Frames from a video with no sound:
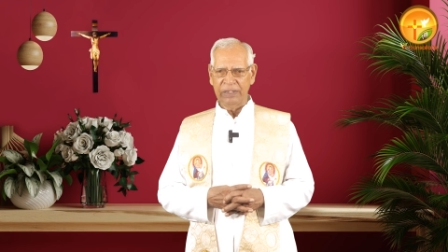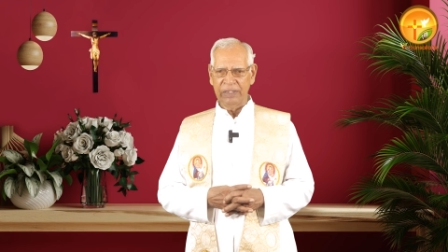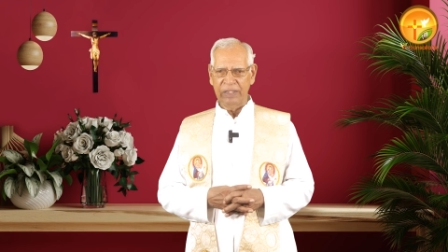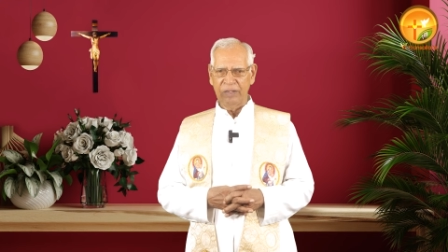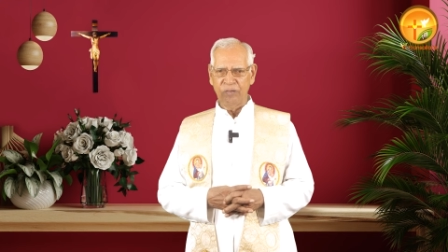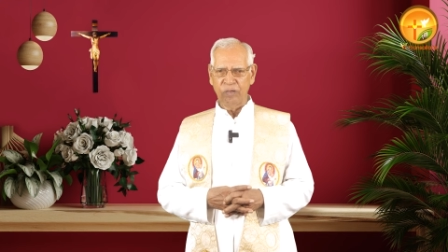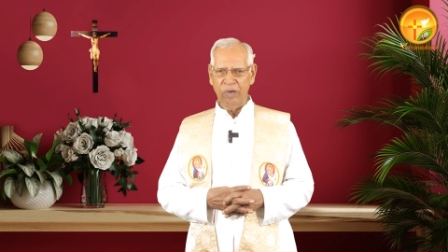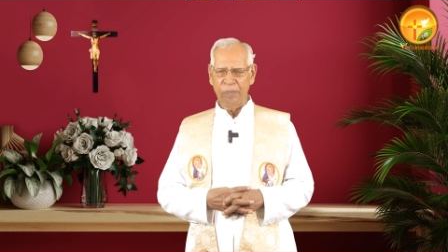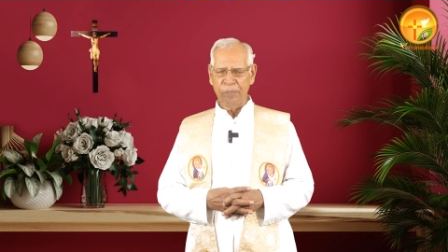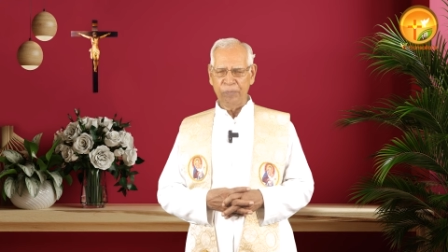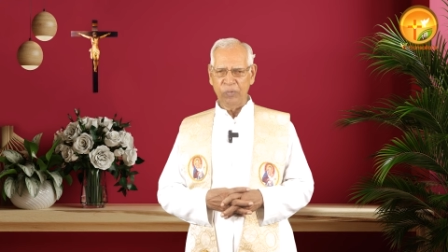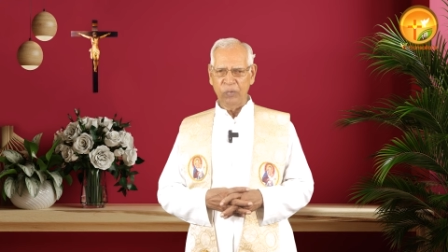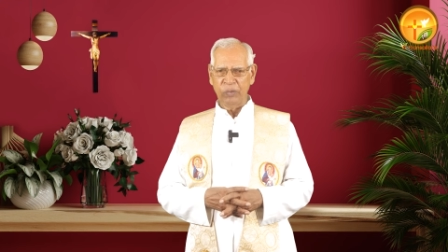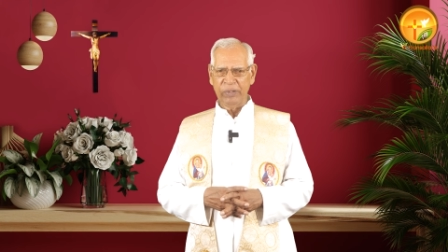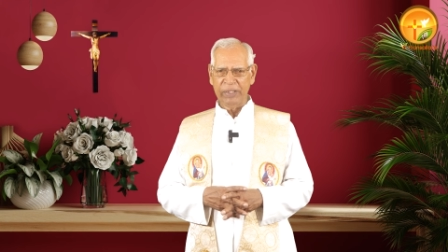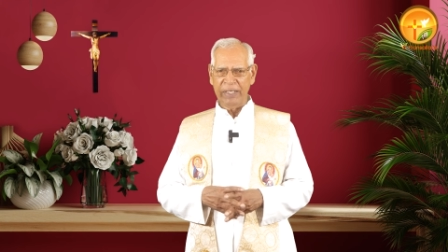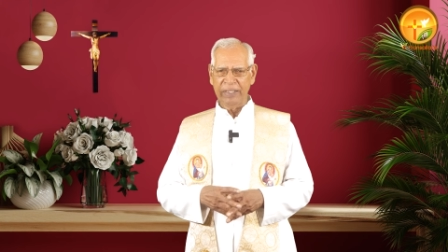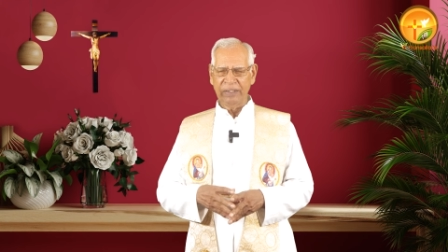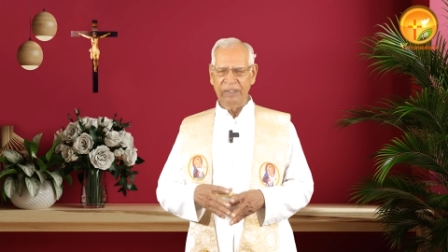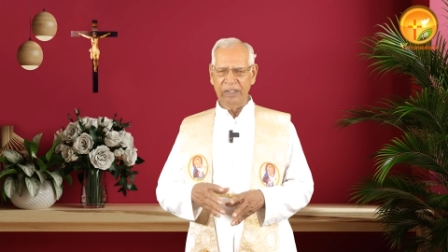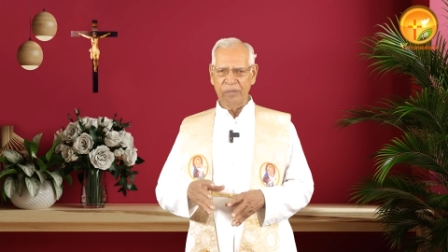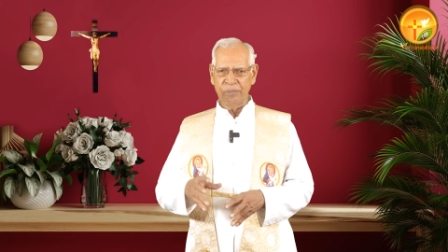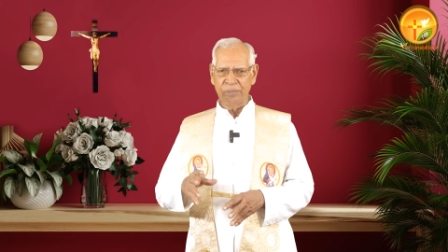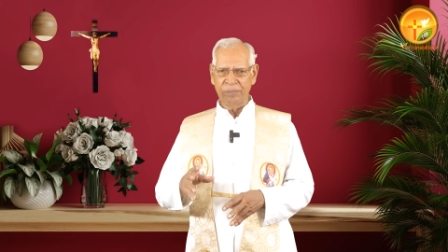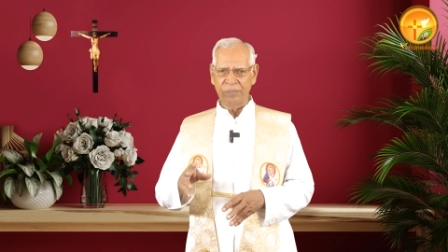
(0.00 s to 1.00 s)
even
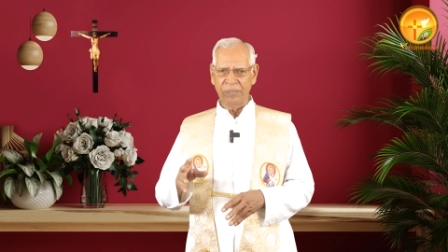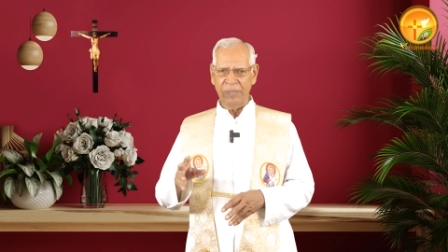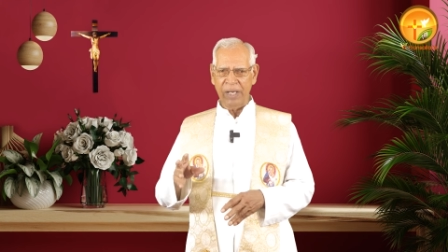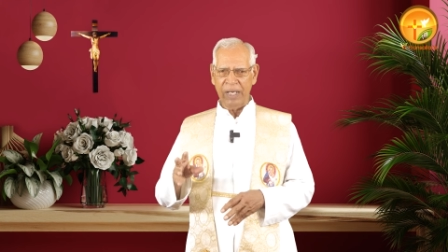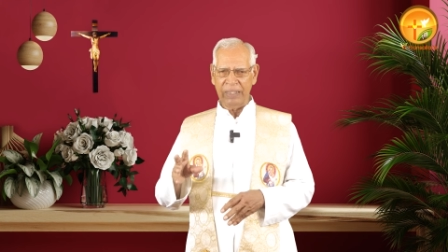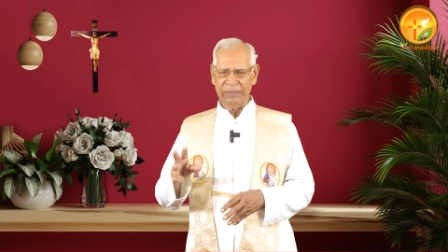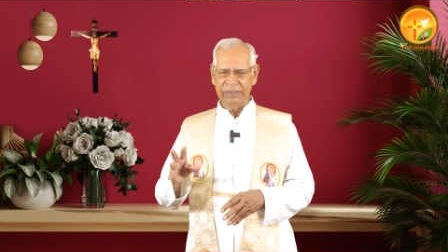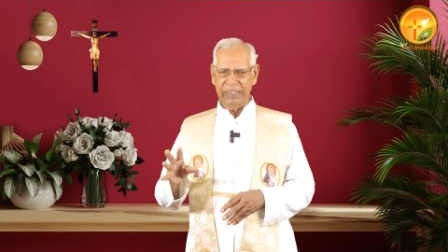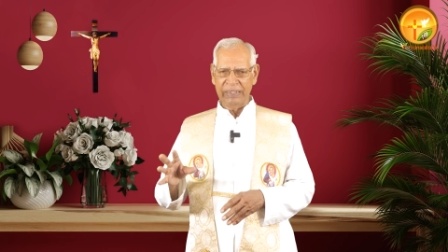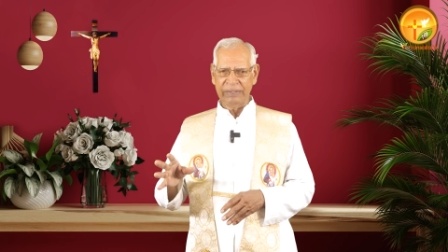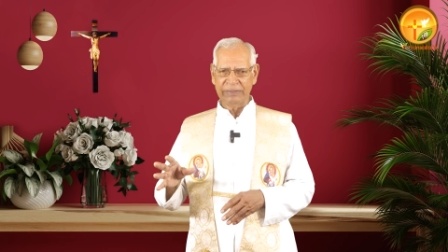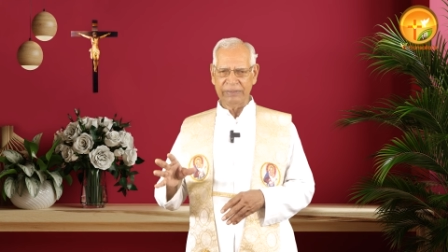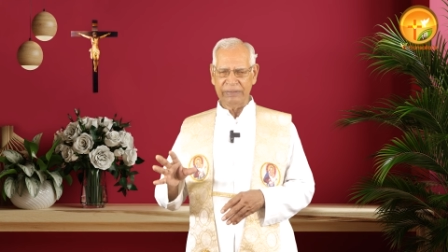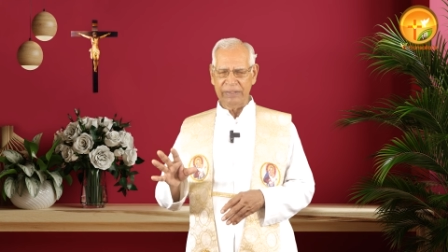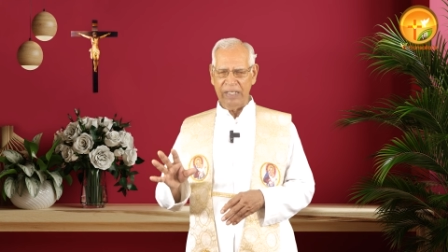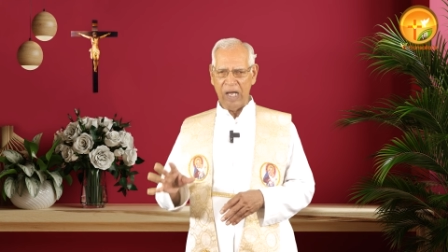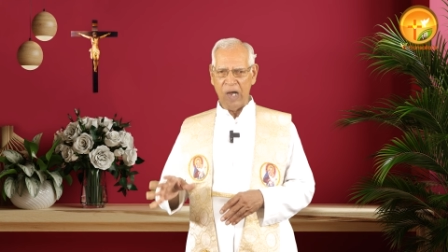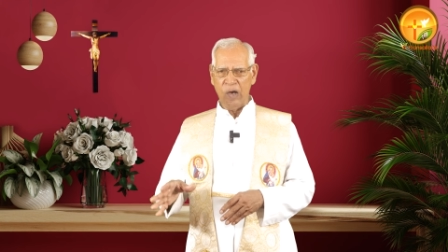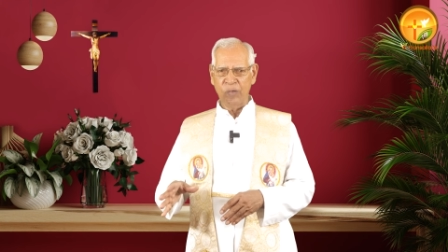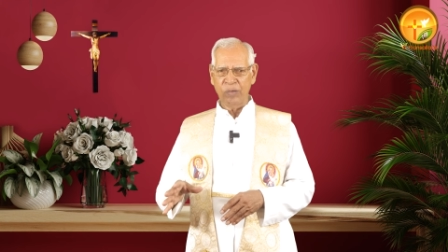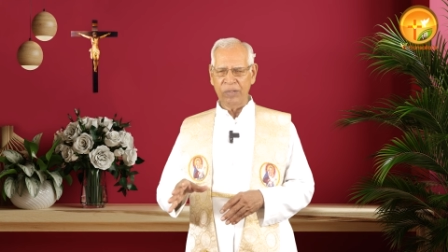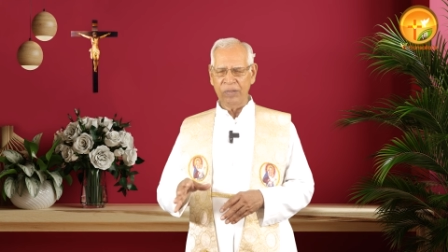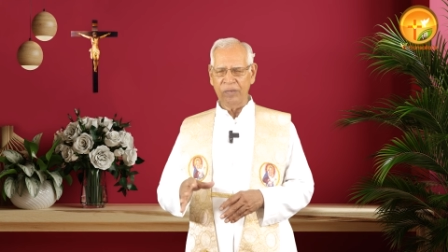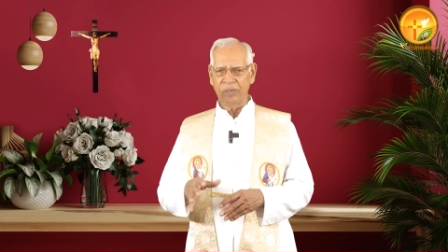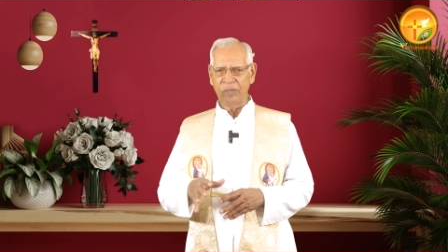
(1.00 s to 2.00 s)
putting them others
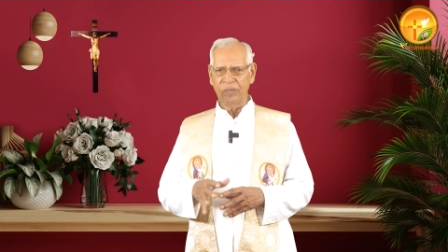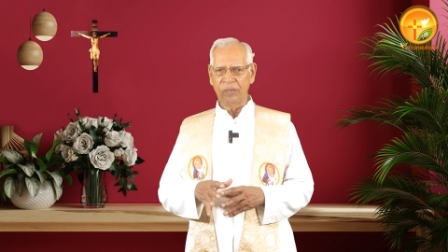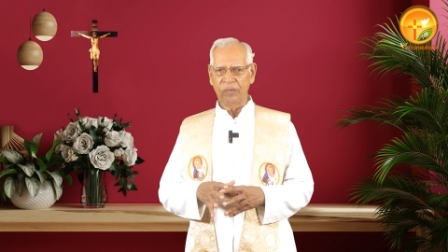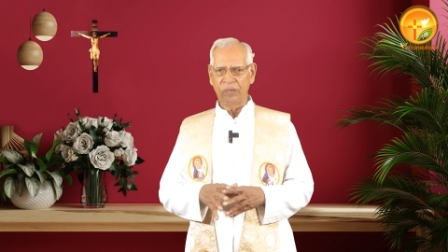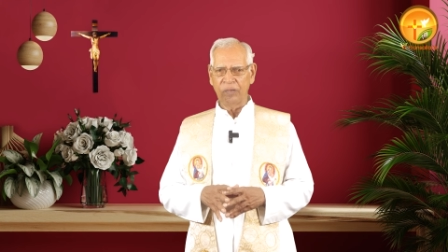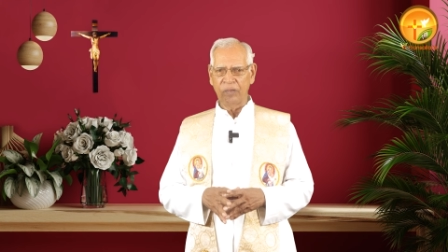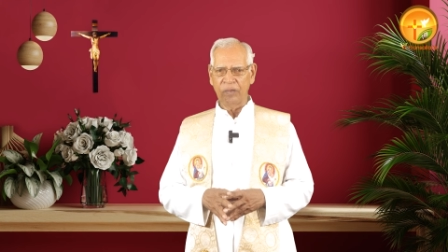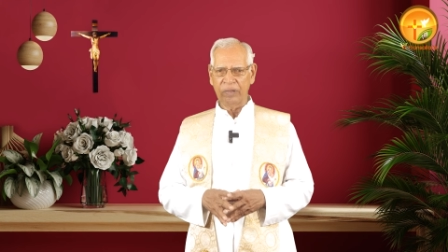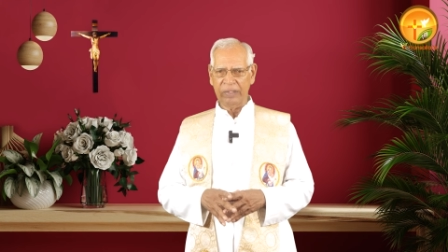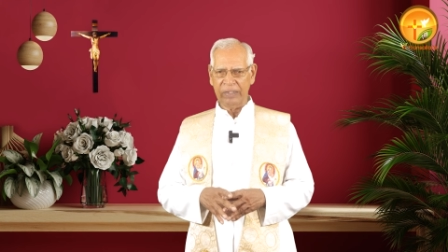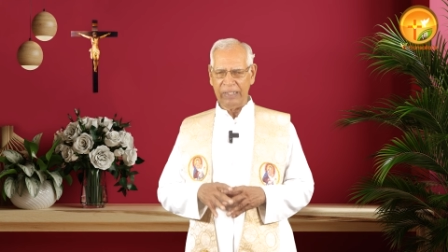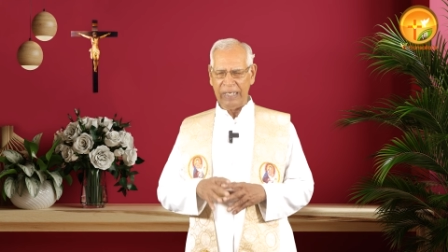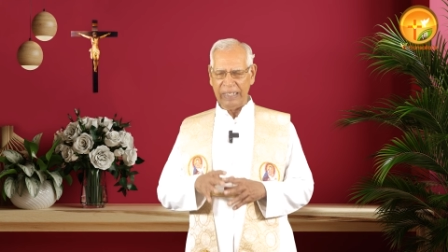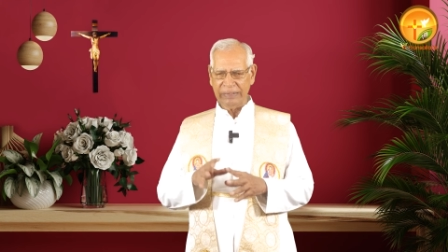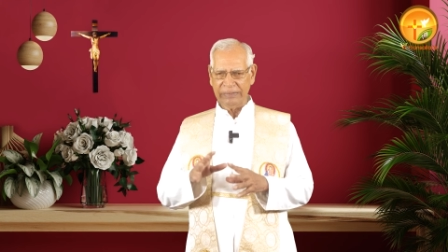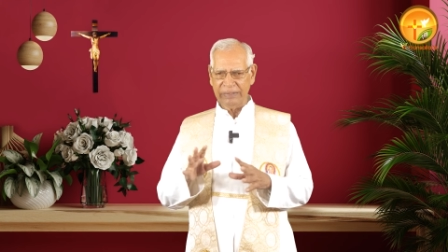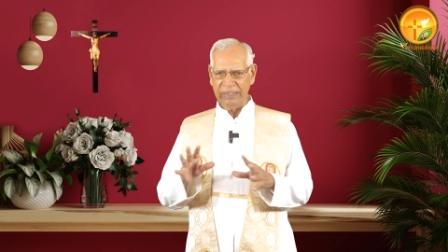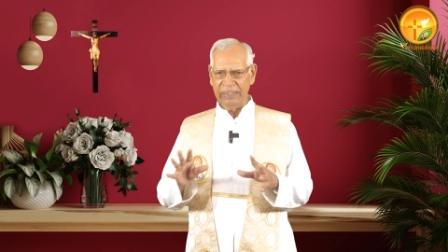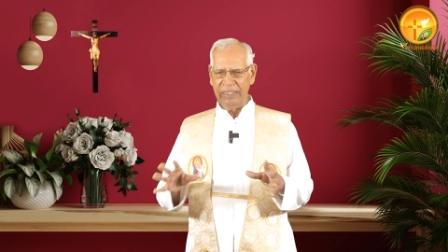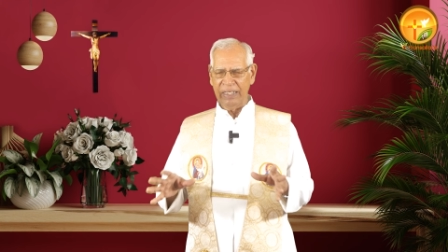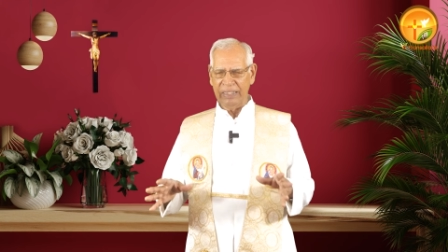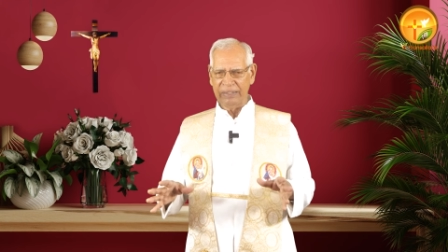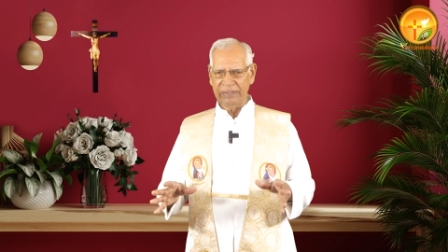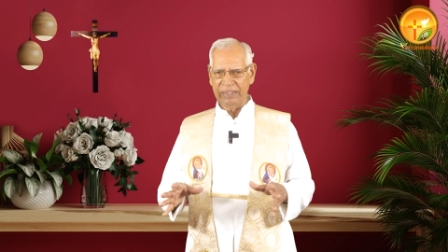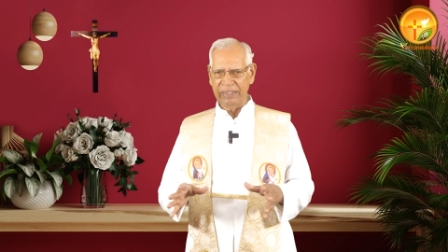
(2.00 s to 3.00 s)
down or
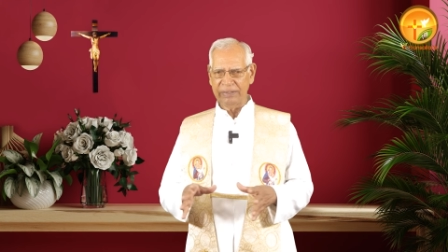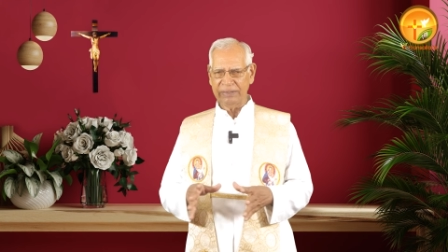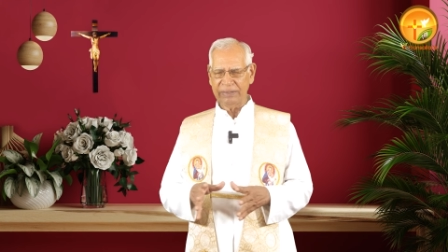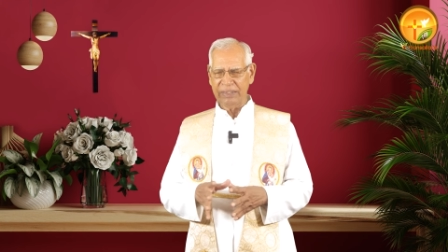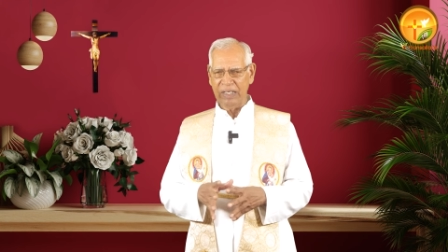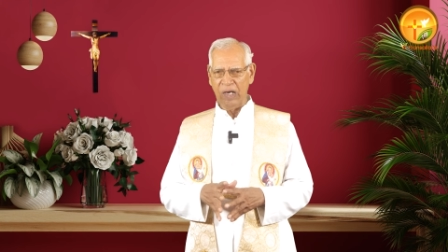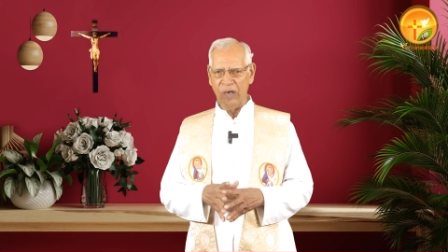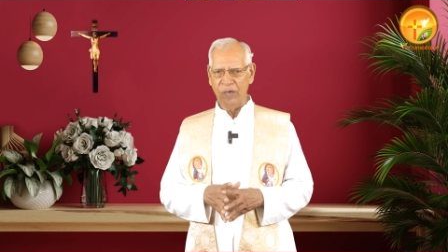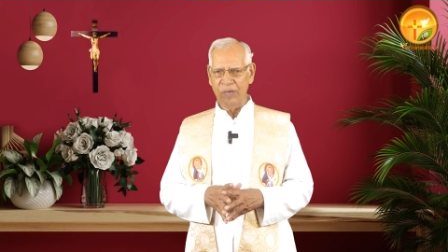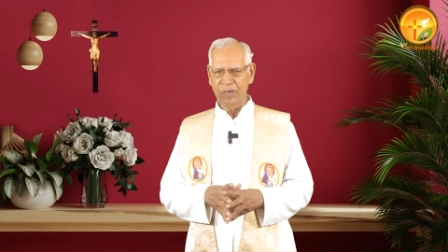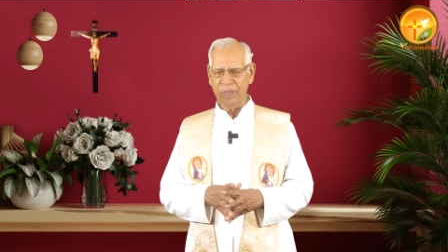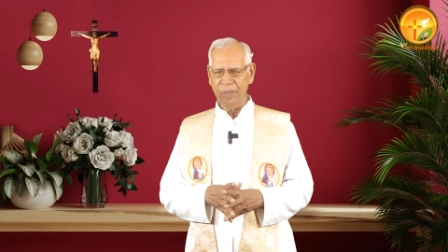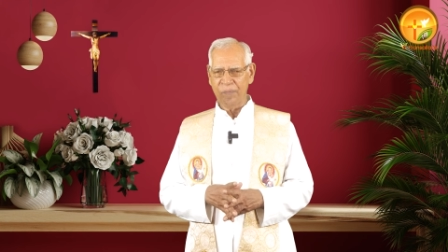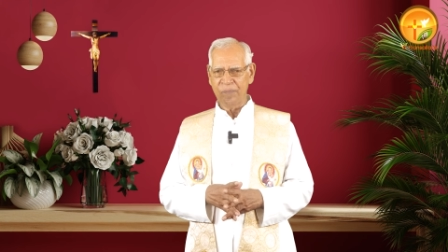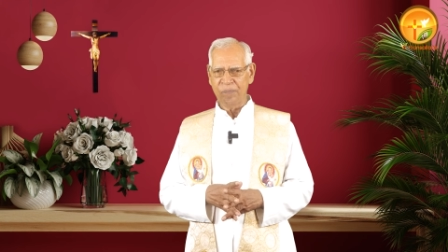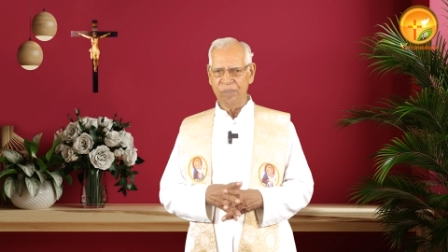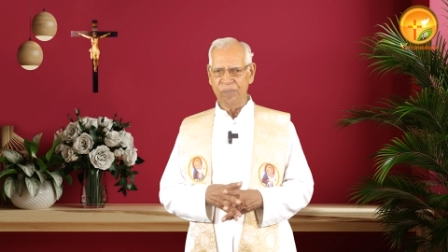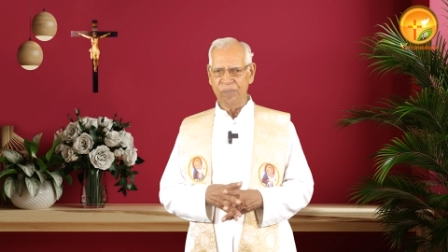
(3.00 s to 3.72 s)
crushing others down.